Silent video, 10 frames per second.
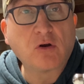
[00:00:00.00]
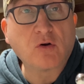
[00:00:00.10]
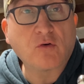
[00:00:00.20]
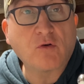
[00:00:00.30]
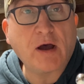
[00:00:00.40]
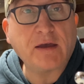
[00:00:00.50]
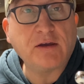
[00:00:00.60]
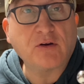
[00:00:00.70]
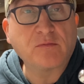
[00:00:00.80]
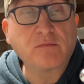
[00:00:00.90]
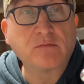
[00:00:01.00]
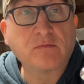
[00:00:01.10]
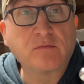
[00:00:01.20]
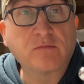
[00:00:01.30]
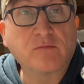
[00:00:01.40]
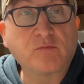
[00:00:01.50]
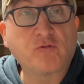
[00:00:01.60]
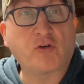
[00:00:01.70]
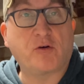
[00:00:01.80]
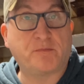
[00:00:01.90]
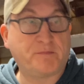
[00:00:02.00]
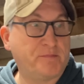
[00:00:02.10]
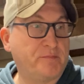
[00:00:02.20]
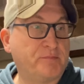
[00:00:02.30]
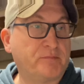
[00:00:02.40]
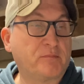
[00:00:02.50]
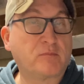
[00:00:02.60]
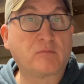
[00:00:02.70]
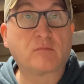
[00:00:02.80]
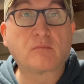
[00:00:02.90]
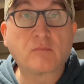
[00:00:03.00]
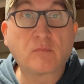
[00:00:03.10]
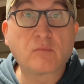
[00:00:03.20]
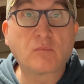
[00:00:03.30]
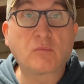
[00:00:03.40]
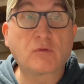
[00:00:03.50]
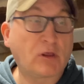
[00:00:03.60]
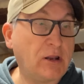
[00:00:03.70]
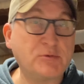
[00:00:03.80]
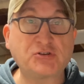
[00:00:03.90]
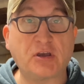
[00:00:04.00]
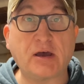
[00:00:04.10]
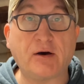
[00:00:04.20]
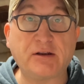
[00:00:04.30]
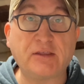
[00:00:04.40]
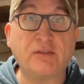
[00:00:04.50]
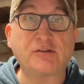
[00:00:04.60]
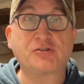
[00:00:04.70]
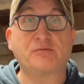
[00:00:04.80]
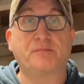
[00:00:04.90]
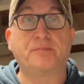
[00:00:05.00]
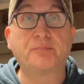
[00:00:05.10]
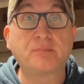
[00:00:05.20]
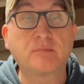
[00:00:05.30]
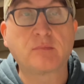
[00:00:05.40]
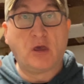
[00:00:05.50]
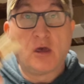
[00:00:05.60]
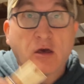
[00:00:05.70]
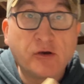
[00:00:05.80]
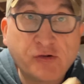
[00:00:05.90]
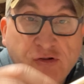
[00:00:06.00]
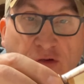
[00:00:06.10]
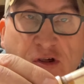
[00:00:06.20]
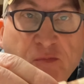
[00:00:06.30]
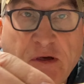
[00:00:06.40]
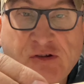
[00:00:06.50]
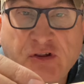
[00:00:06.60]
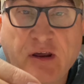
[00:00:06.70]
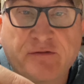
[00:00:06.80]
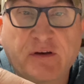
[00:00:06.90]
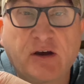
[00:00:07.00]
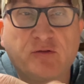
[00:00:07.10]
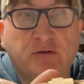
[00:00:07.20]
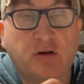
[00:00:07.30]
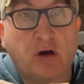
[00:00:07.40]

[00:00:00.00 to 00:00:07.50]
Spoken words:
right here. So, let me show you how I did this. So this piece that I found